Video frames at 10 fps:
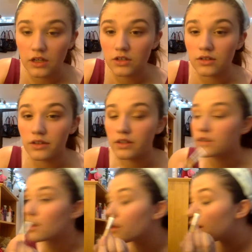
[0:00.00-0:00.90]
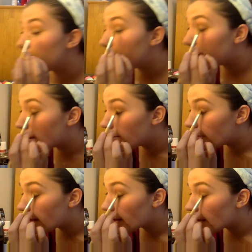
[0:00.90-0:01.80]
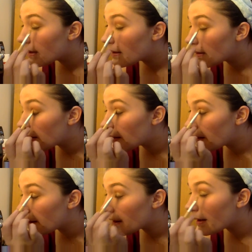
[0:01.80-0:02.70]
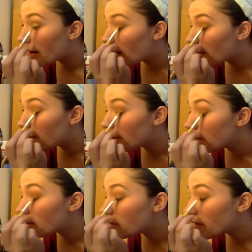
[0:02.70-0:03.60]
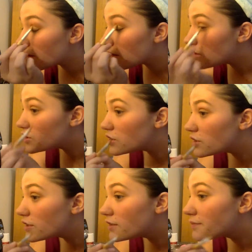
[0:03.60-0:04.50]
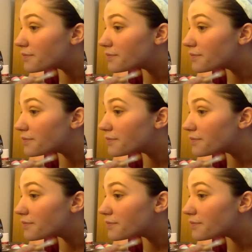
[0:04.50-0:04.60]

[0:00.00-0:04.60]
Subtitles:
So there's a little bit of a helping transitioner.